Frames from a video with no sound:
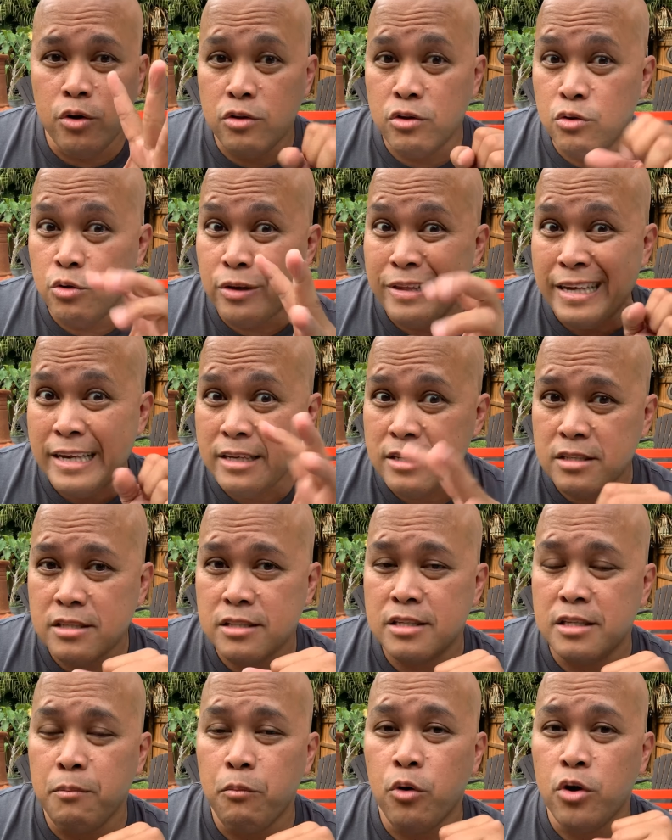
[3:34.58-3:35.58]
do this,
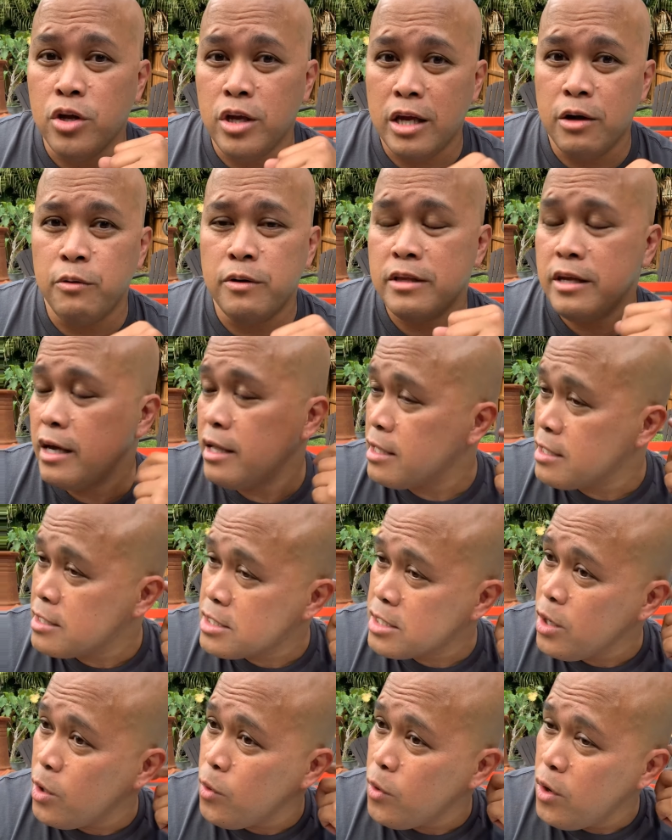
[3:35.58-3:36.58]
the more you irritate it.
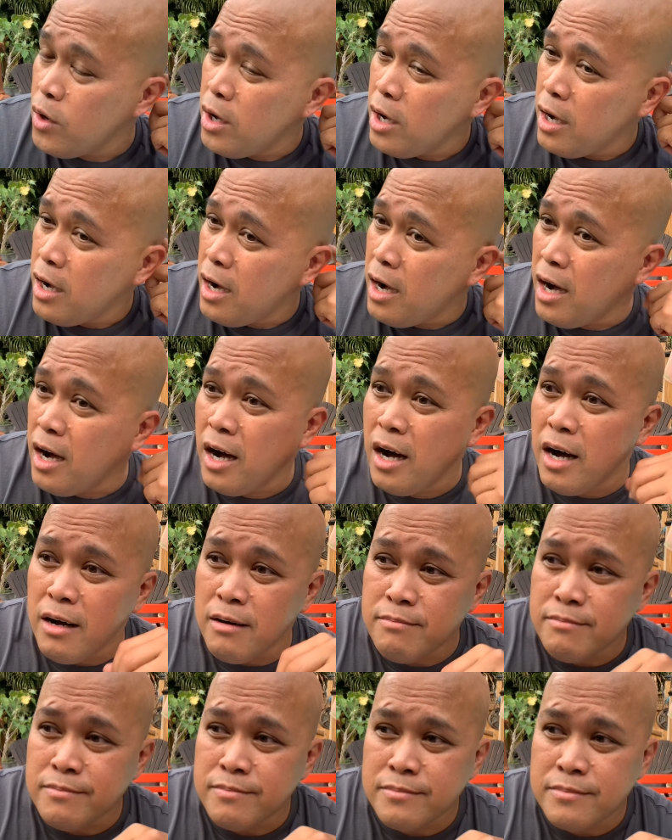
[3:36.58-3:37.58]
So
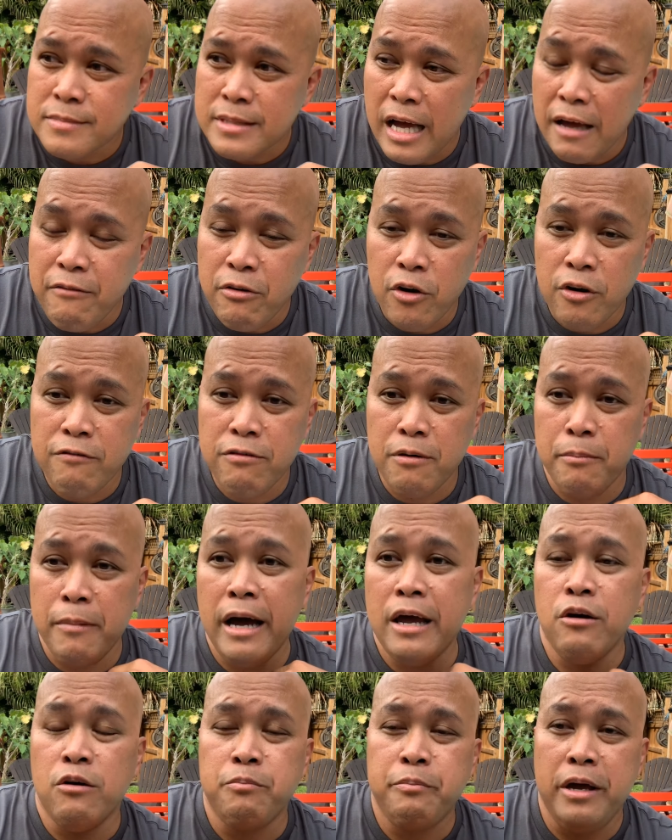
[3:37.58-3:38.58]
I've heard from
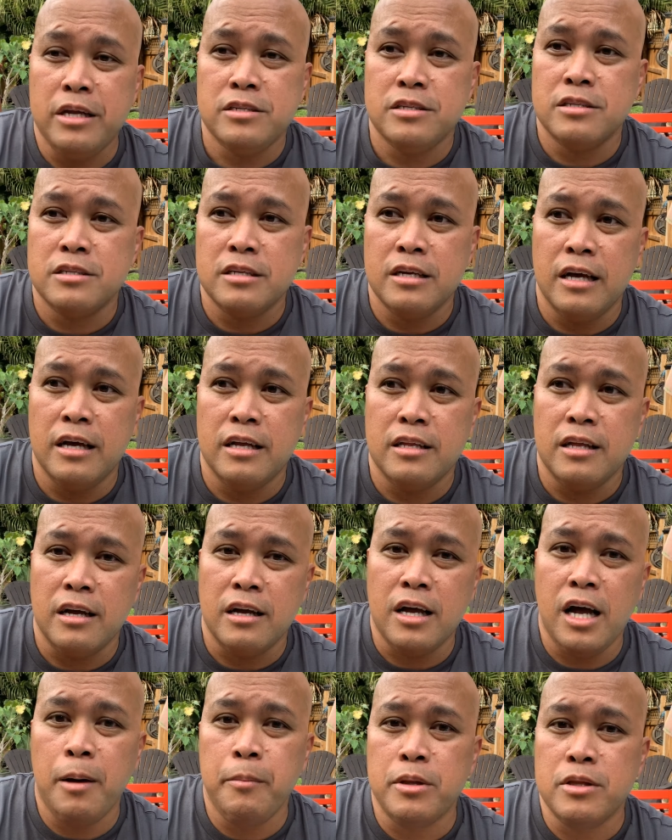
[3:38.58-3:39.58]
my own patients that a
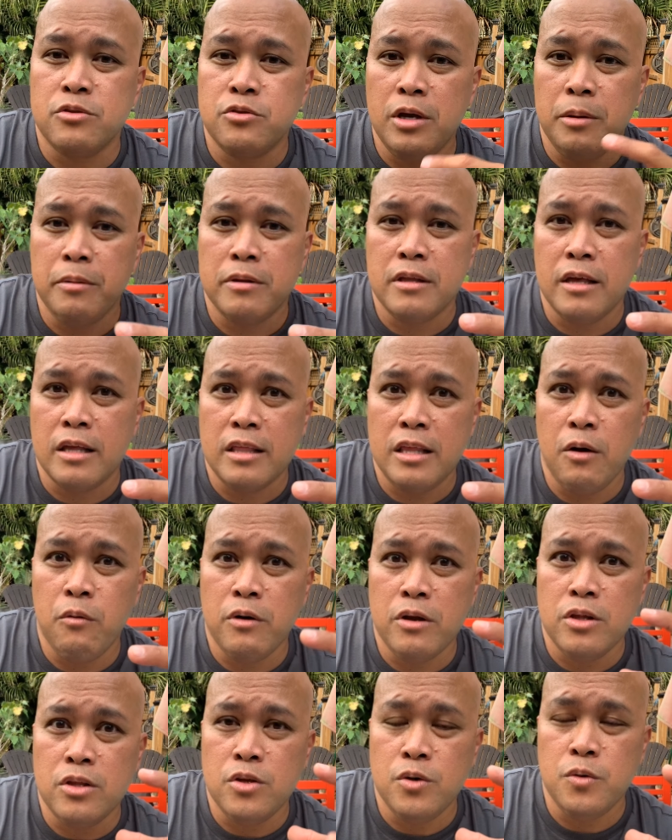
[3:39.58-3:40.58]
common treatment that they
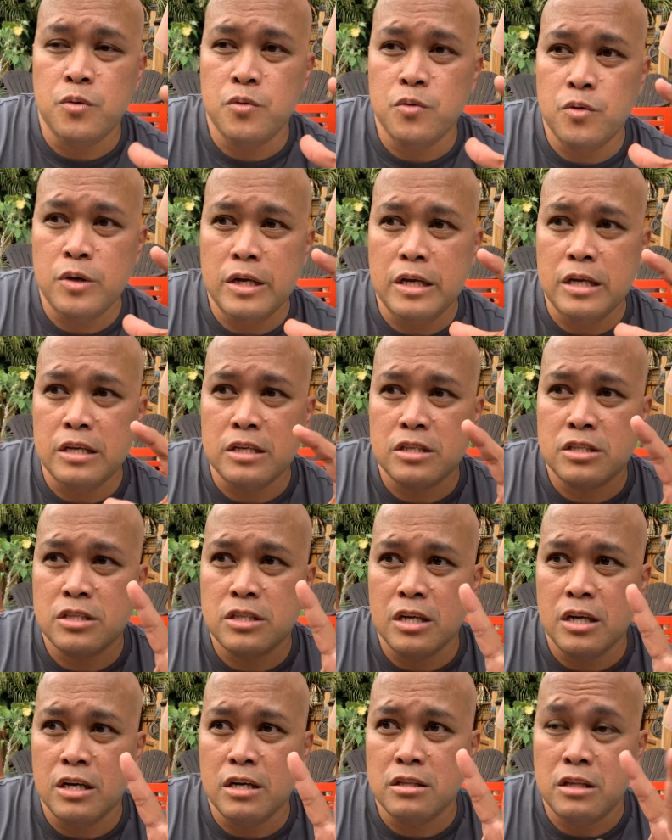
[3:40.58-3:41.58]
want to do is
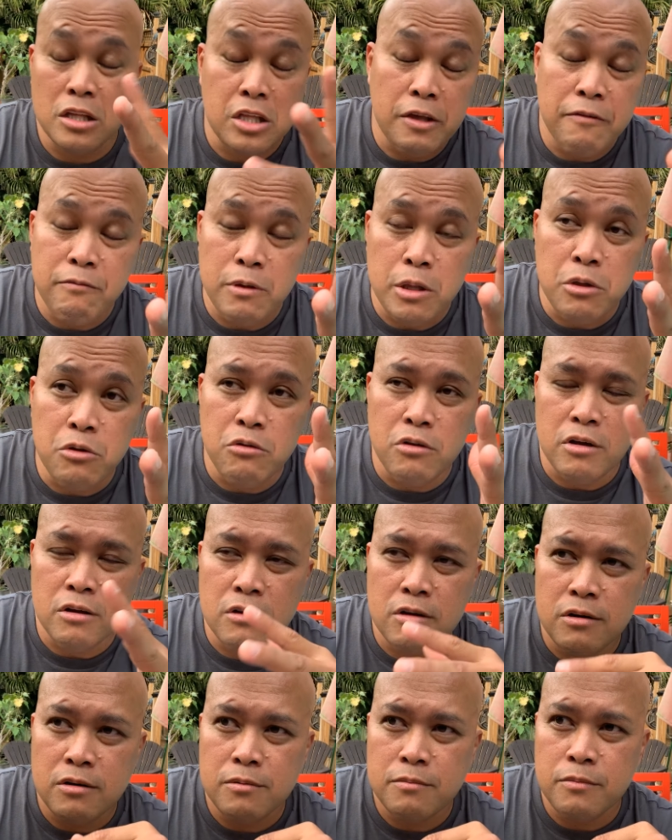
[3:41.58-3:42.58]
that they've been
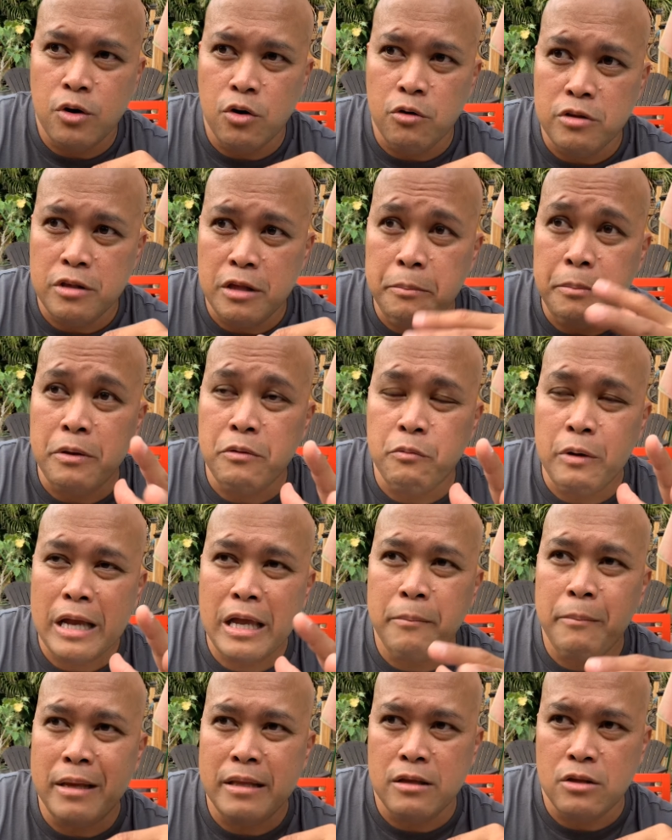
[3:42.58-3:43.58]
doing or they've been
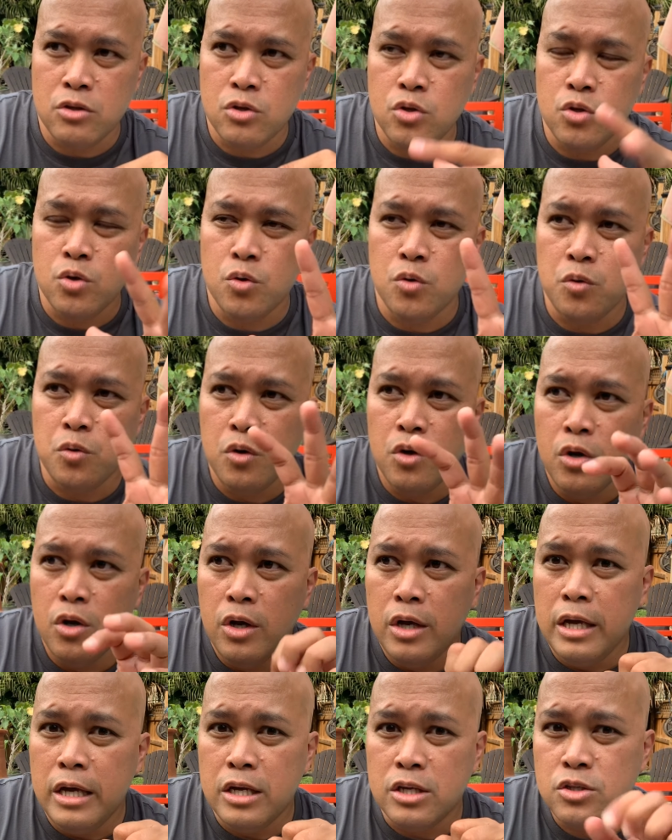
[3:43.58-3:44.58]
recommended to do
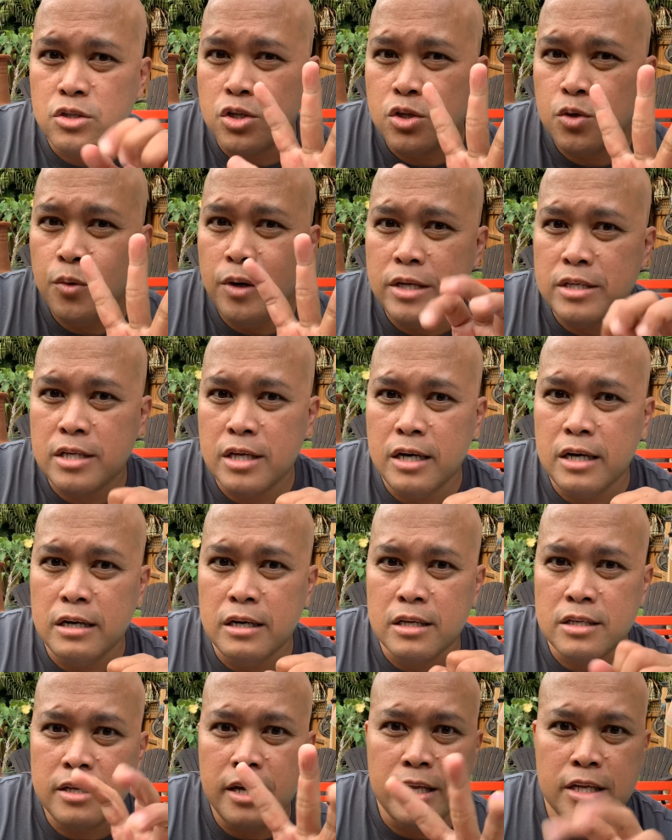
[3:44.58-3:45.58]
is to squeeze
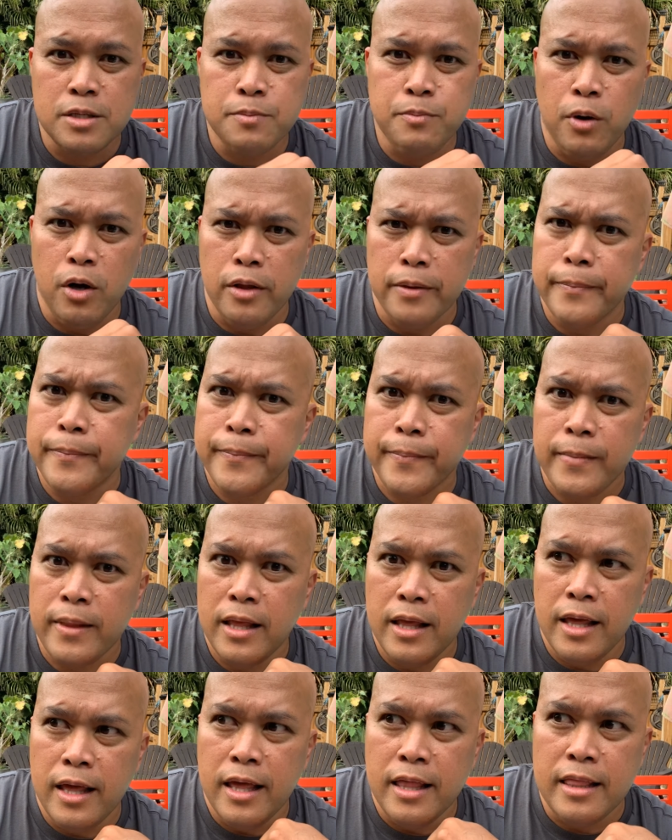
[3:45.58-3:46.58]
a tennis ball.
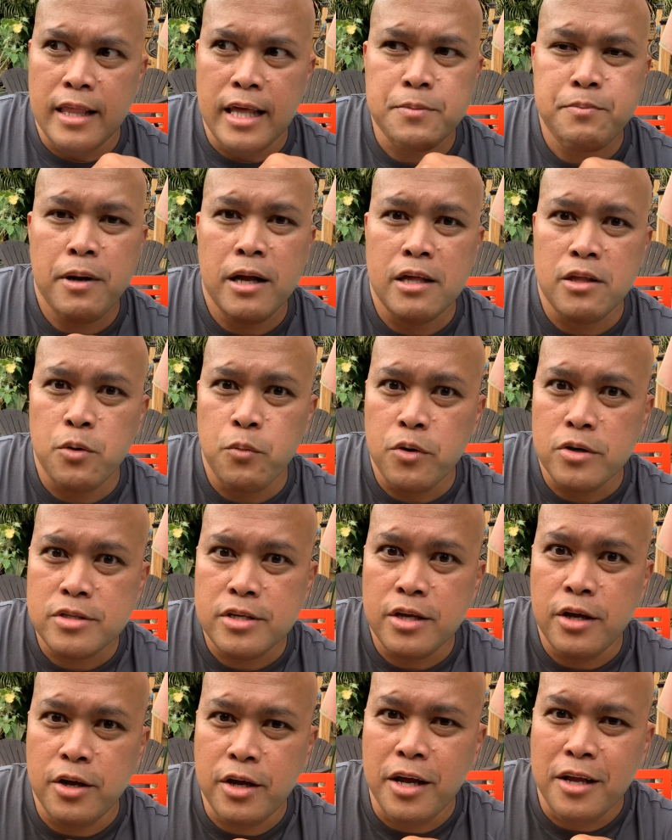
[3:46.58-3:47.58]
That's probably the worst
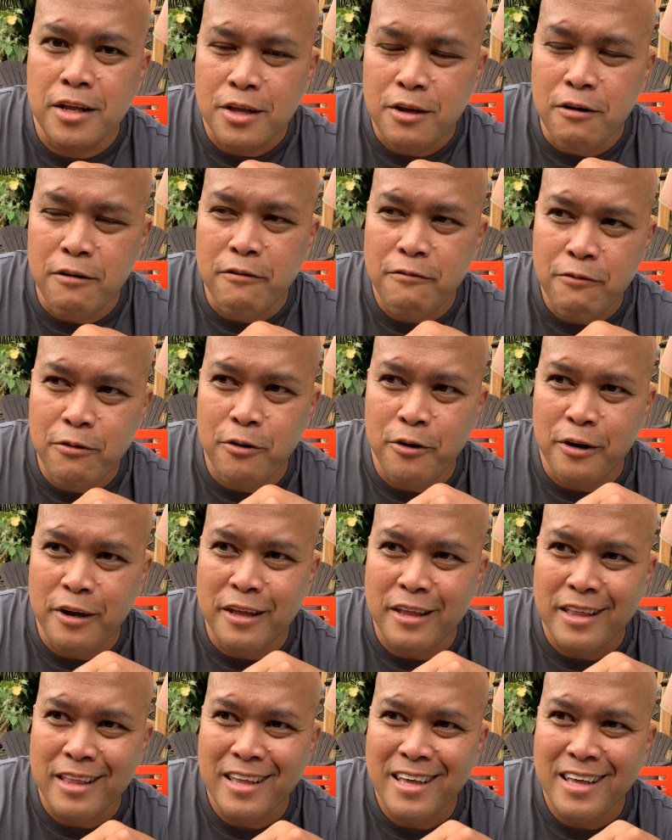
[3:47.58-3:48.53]
thing you can do for it.